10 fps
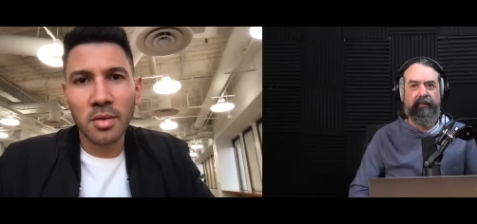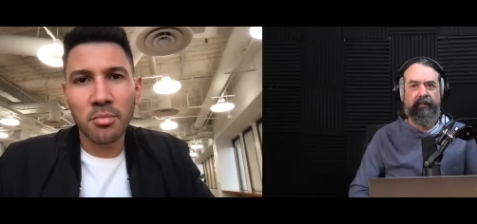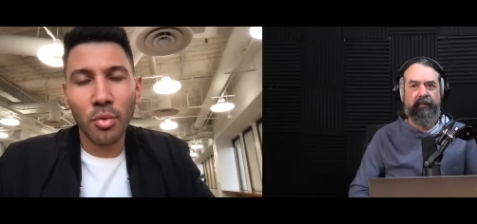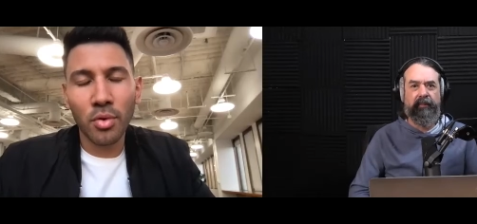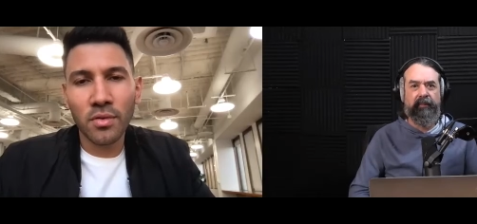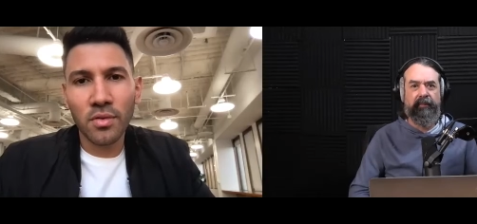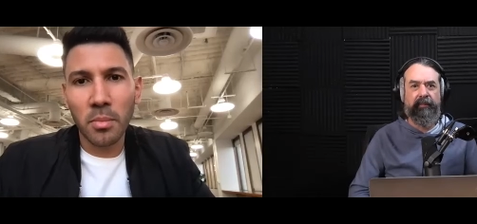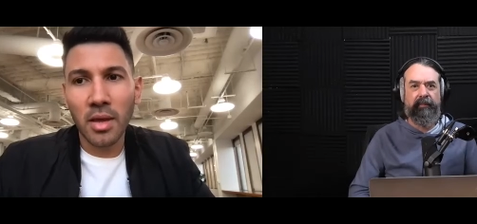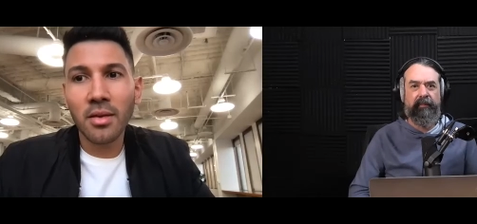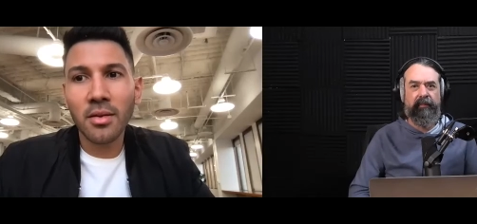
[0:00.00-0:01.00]
Speaker 1: important to
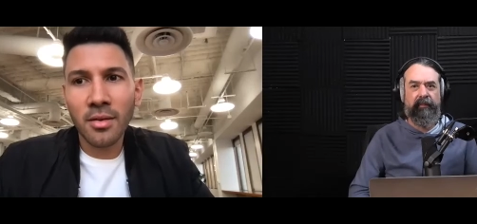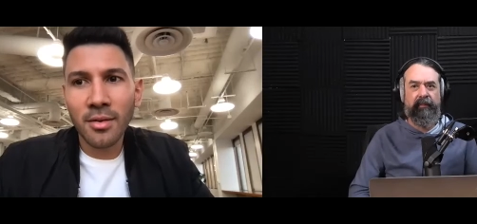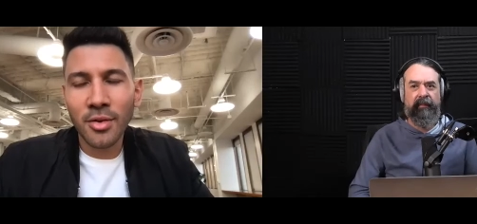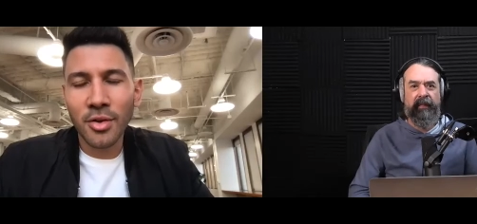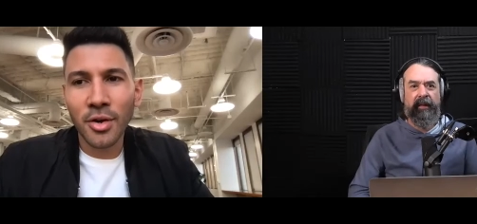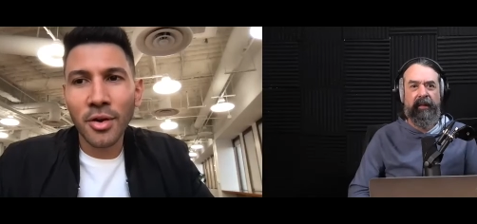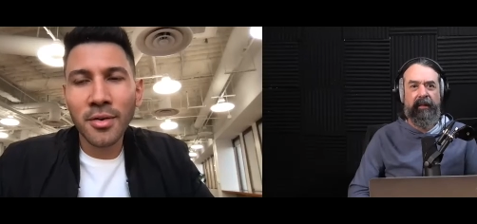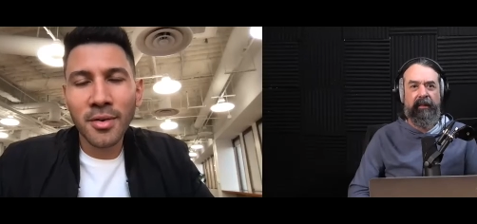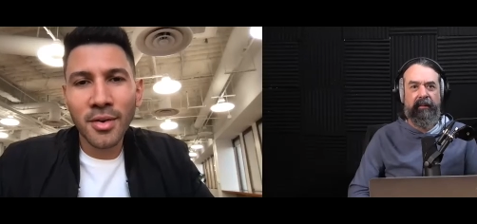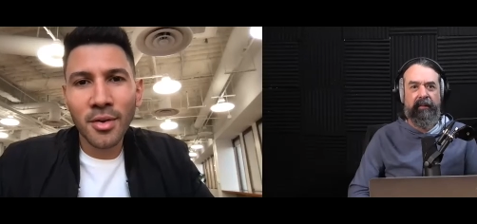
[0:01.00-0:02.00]
me, you know,
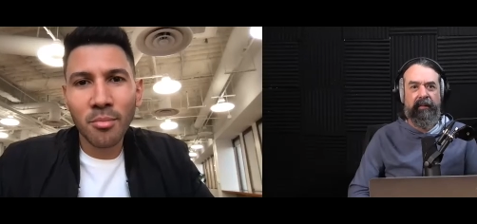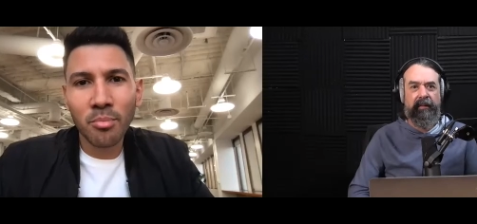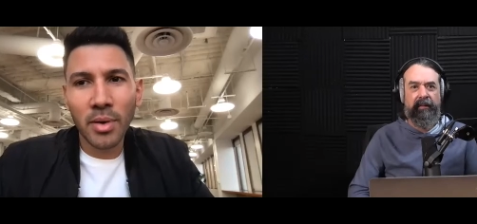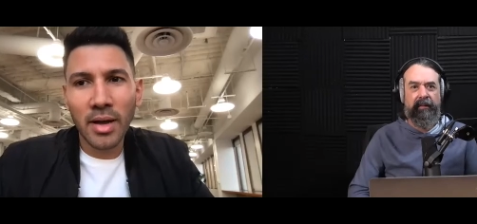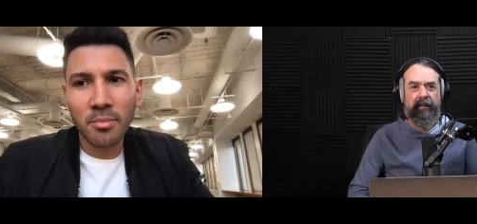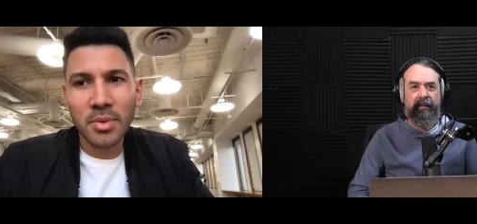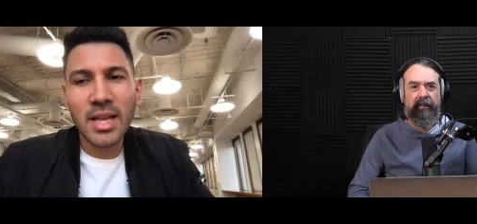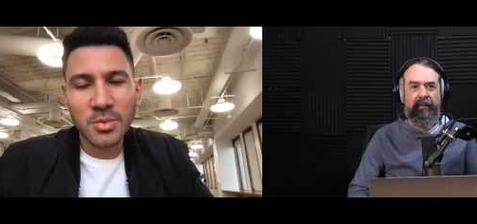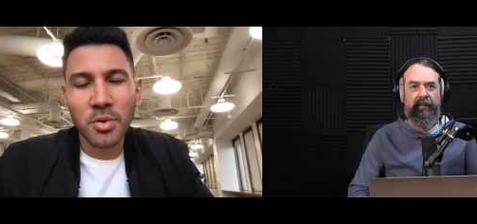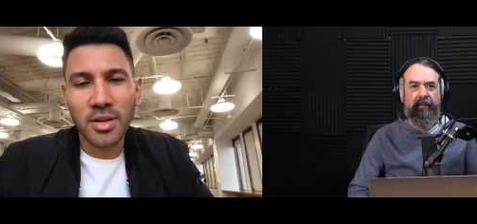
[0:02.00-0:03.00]
but, but
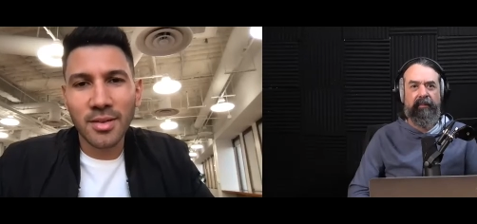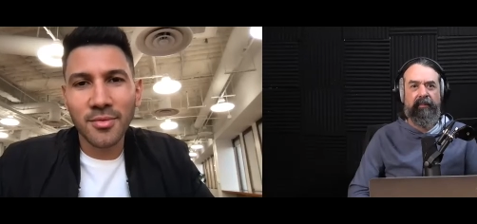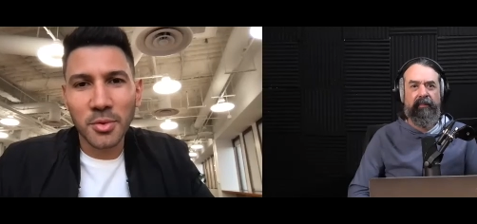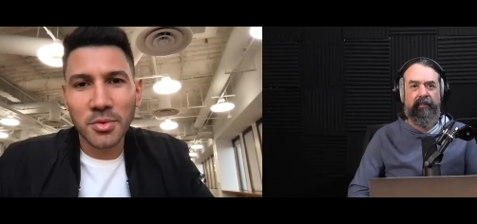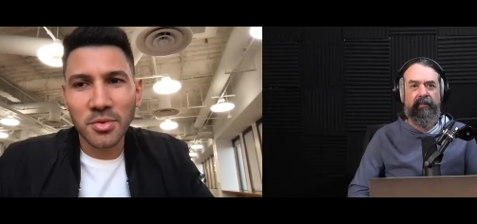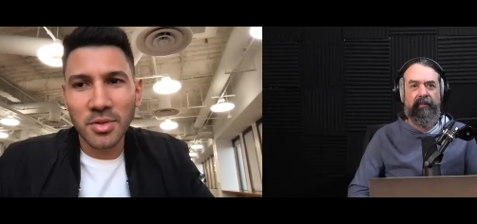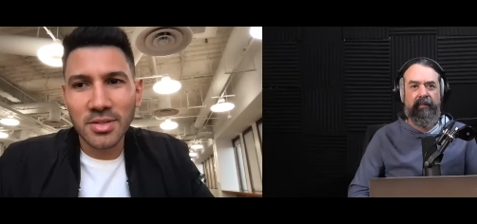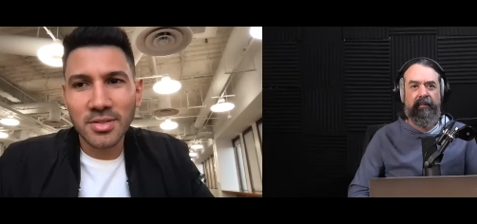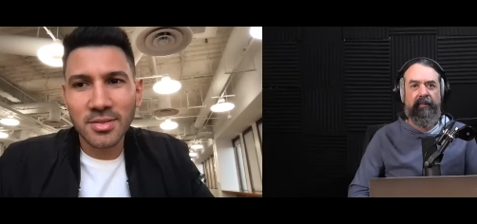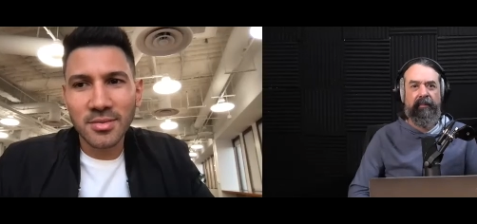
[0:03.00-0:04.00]
that's what an influencer
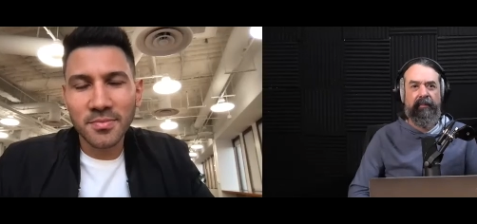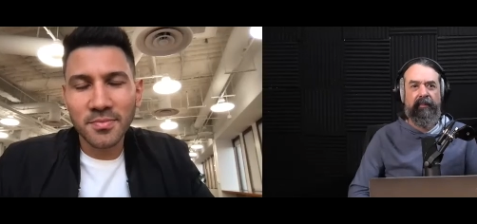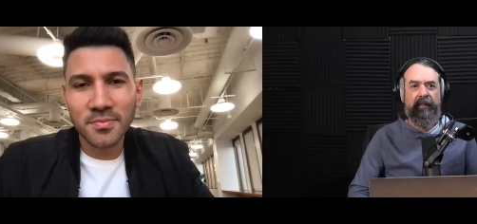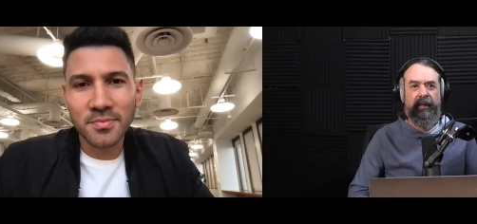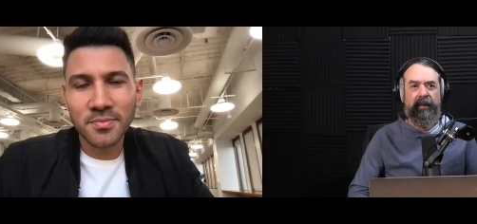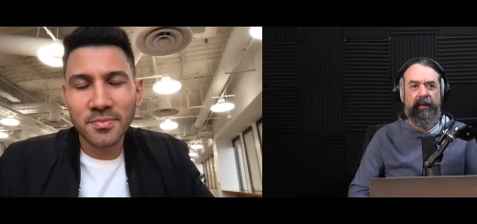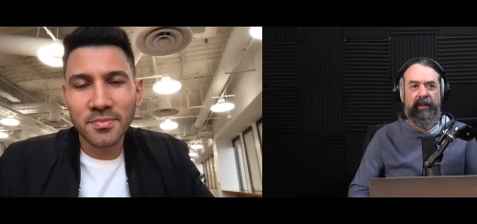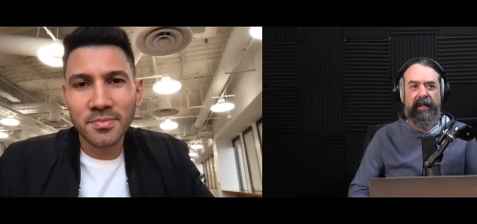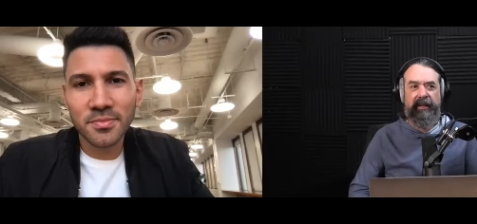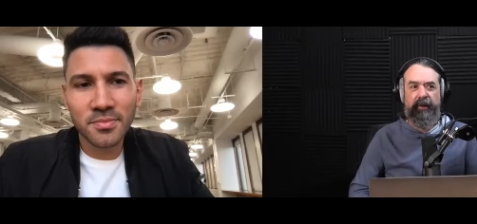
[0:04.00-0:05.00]
is.
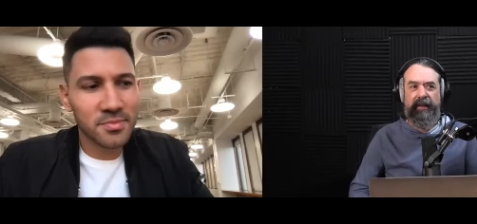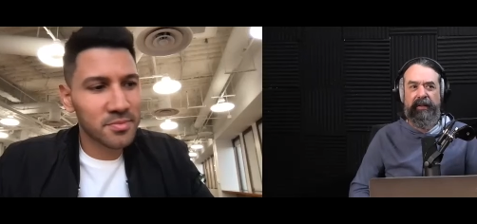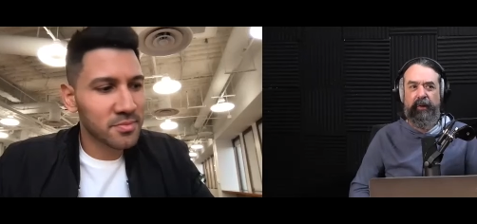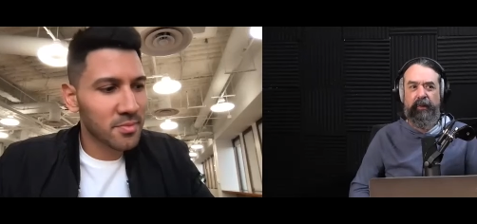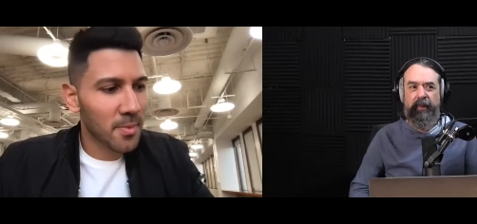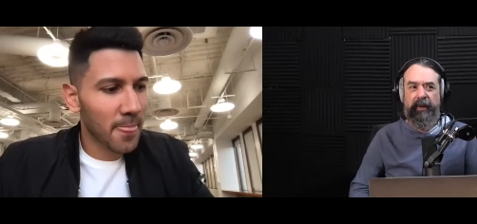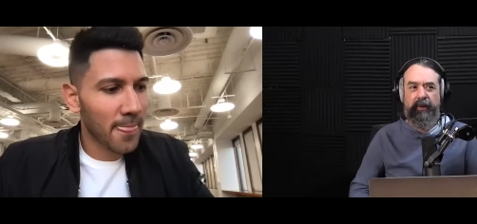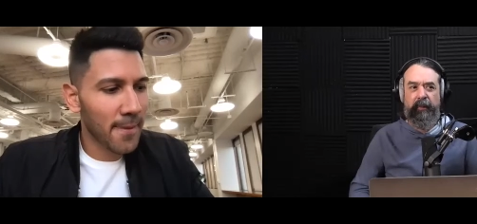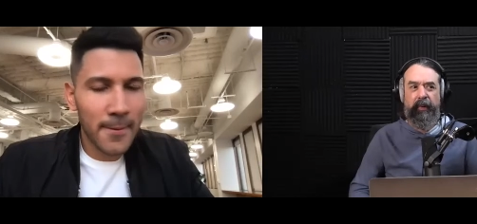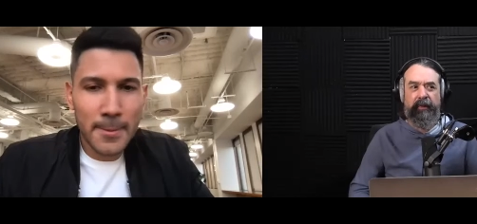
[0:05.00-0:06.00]
Speaker 2: JJ, so let's
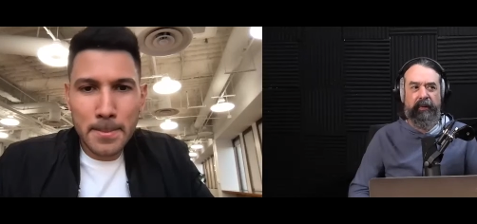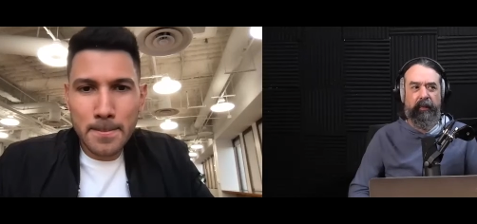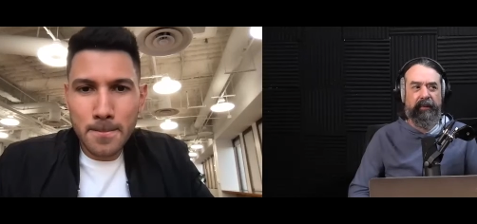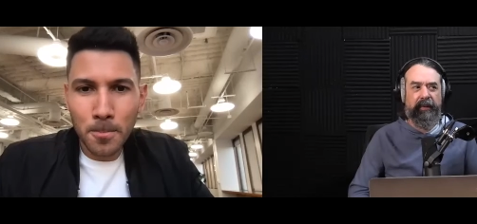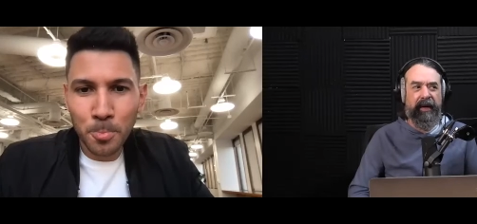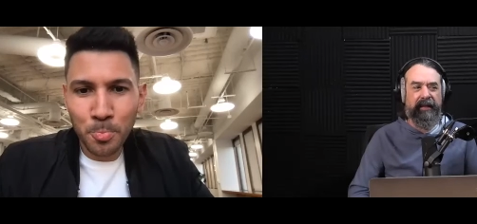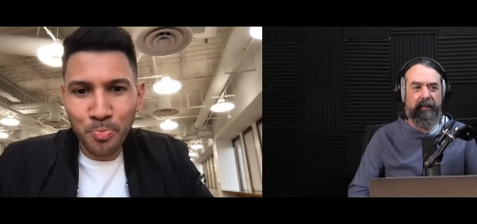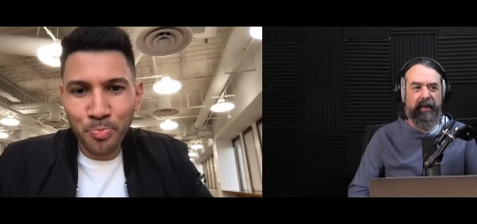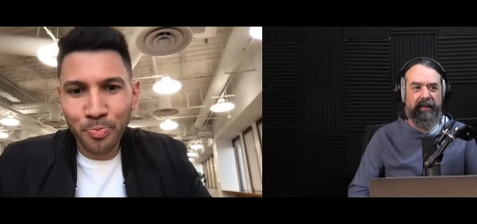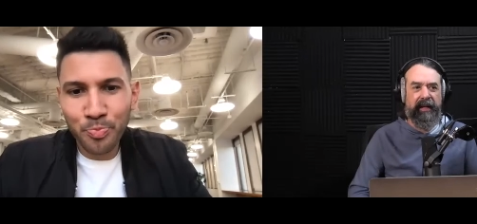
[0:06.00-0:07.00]
suppose, suppose, suppose someone has
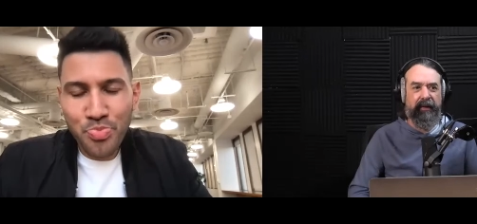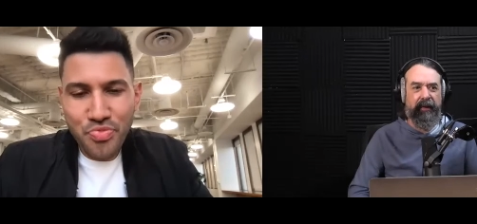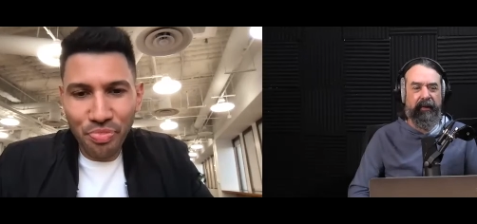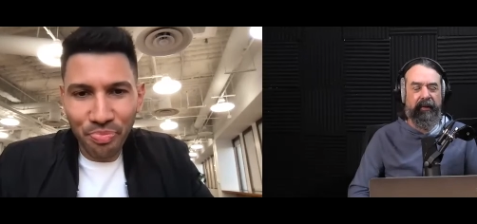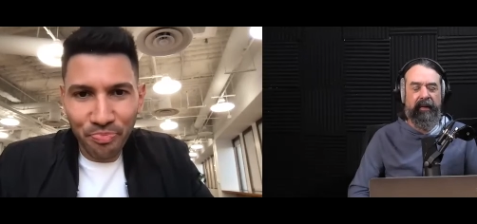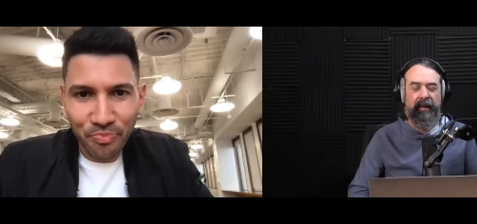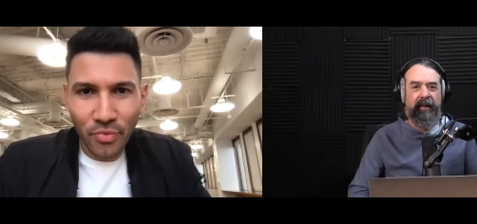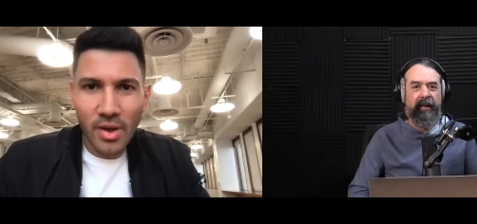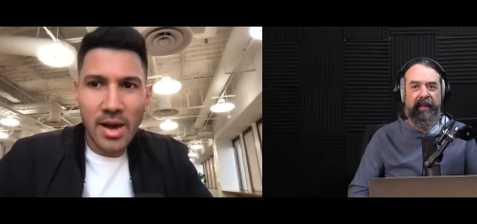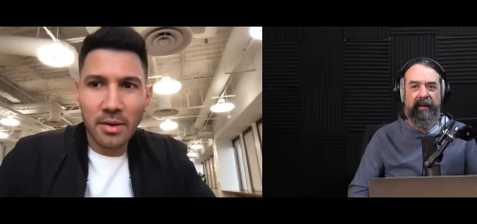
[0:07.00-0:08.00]
a business out there.
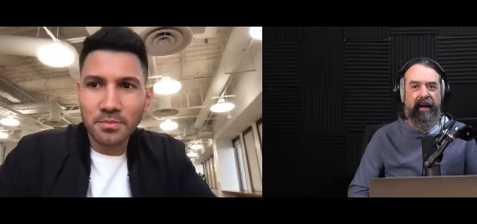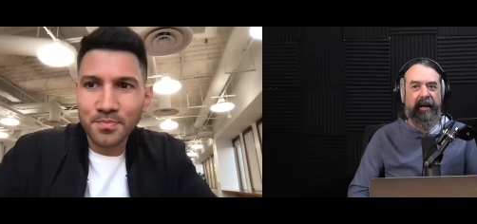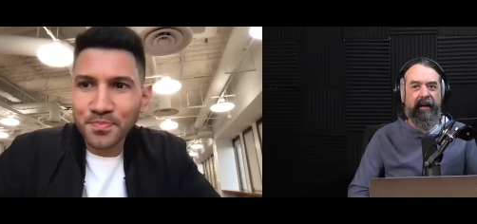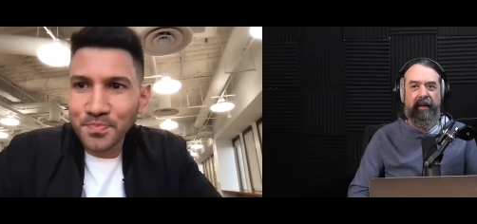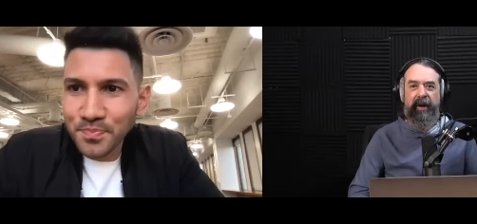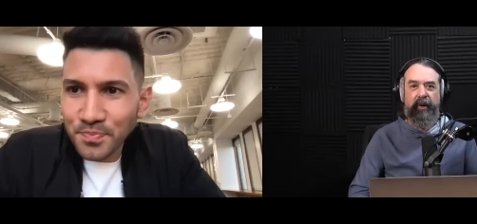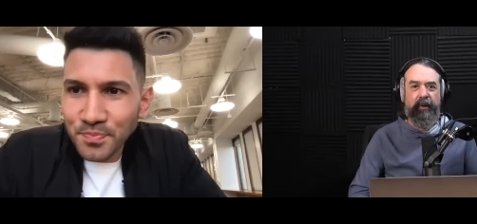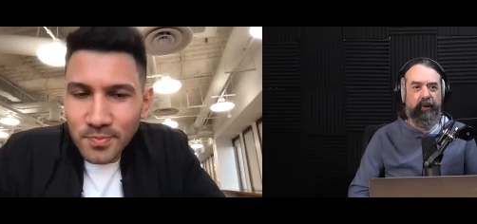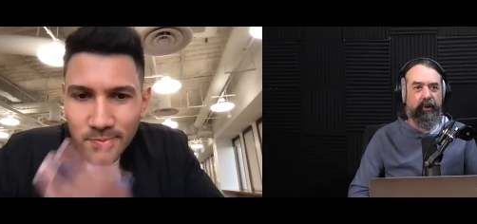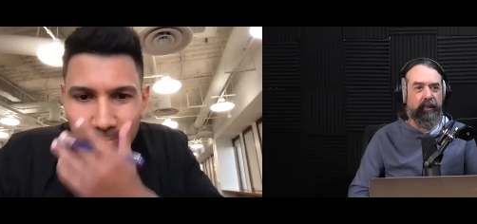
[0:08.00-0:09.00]
Yeah. They're like, I'm not
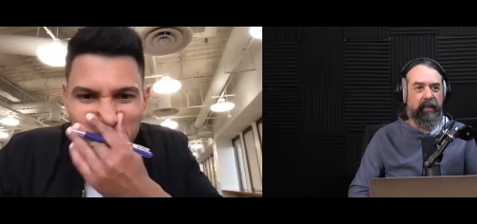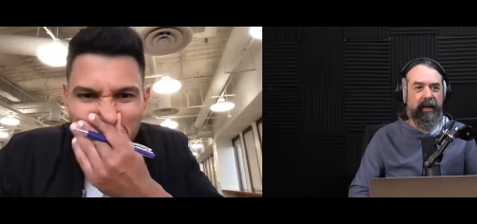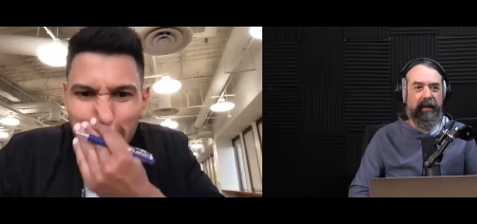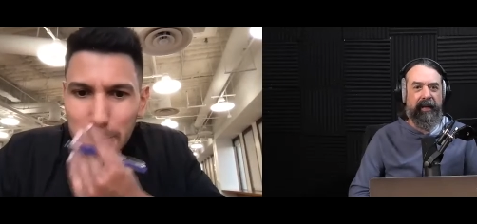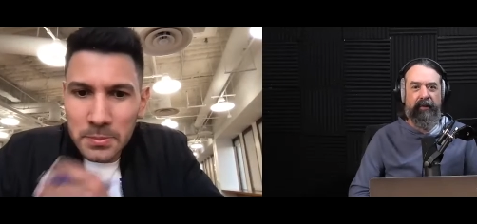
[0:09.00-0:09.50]
doing social media.